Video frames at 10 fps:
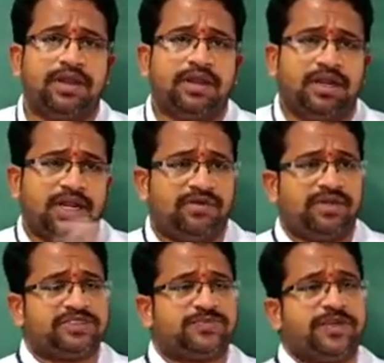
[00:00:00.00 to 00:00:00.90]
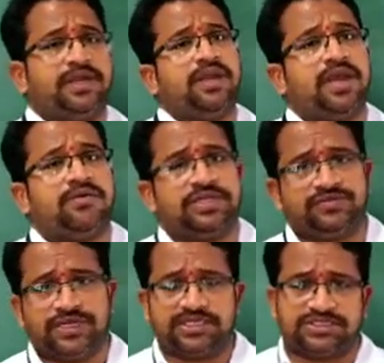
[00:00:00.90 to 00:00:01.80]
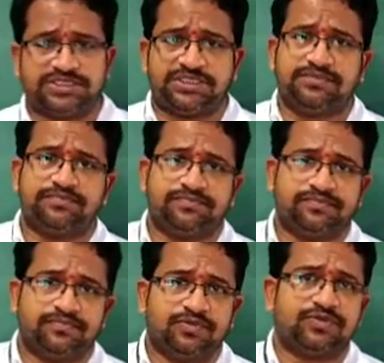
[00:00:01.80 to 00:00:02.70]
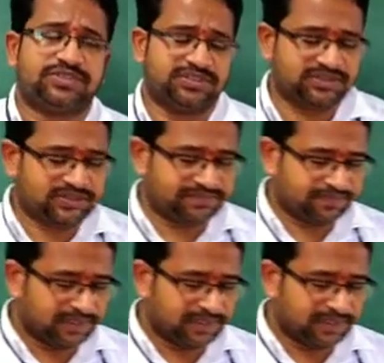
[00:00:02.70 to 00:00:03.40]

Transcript: And average speed, average velocity, those things.